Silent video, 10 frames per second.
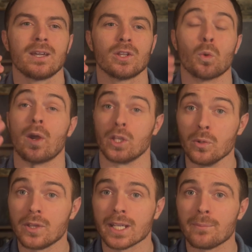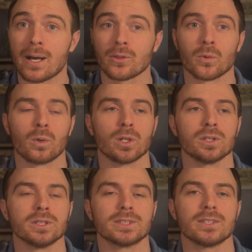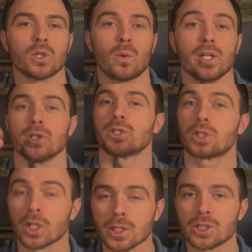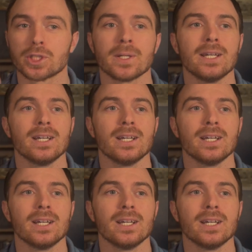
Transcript: the way you think about the world, the way your church